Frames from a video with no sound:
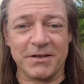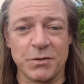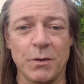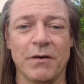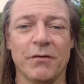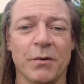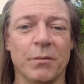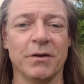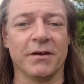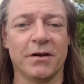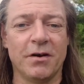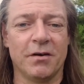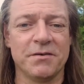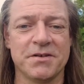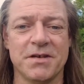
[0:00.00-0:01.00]
to everyone the
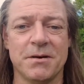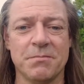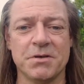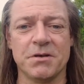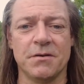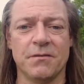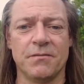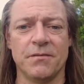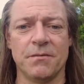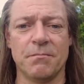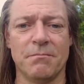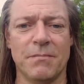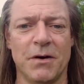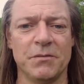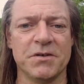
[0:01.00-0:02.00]
concept of
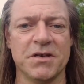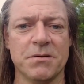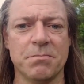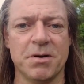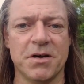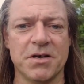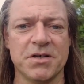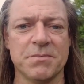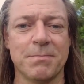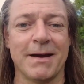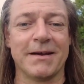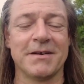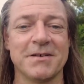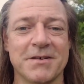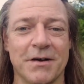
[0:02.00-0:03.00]

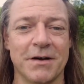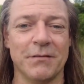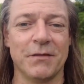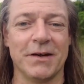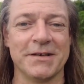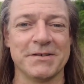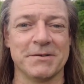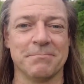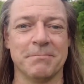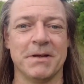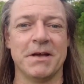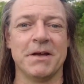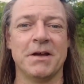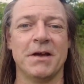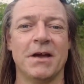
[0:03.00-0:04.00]
multi-perspectivalism.
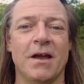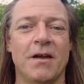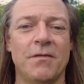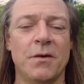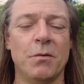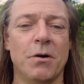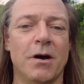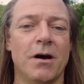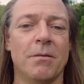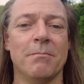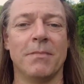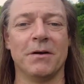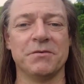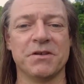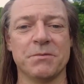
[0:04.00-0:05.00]
If you are
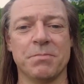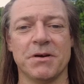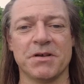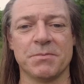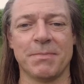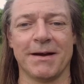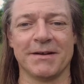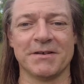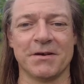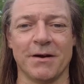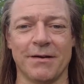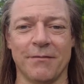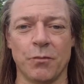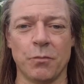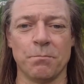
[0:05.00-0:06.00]

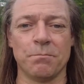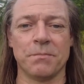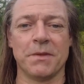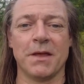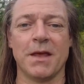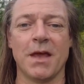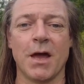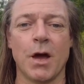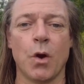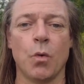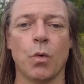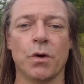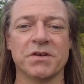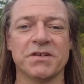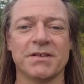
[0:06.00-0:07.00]
multi-perspectival,
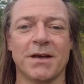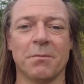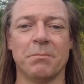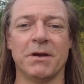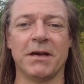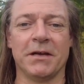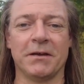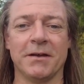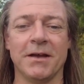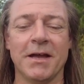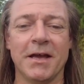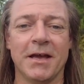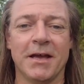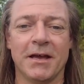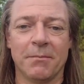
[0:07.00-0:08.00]
what does that mean?
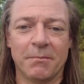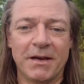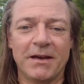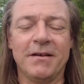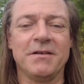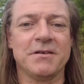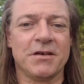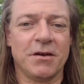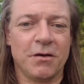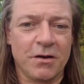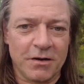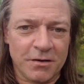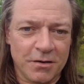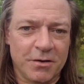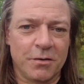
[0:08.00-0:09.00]
It means that you
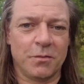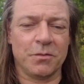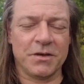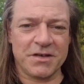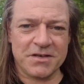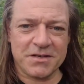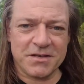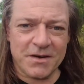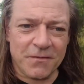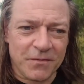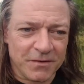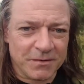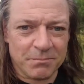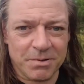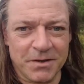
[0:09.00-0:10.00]
can look at all these
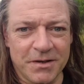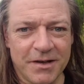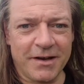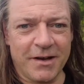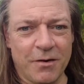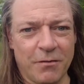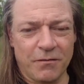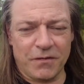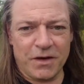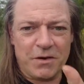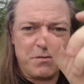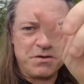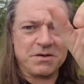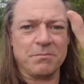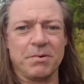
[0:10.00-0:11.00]
different political
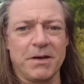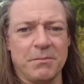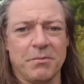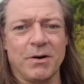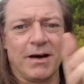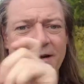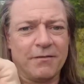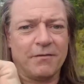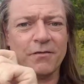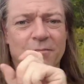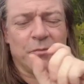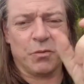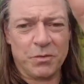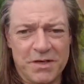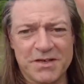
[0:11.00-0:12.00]
views that people have
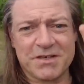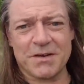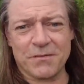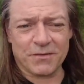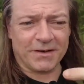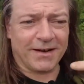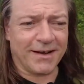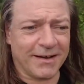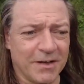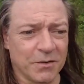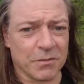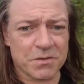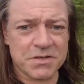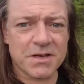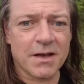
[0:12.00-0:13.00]
from all these different
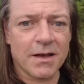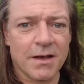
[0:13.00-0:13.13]
angles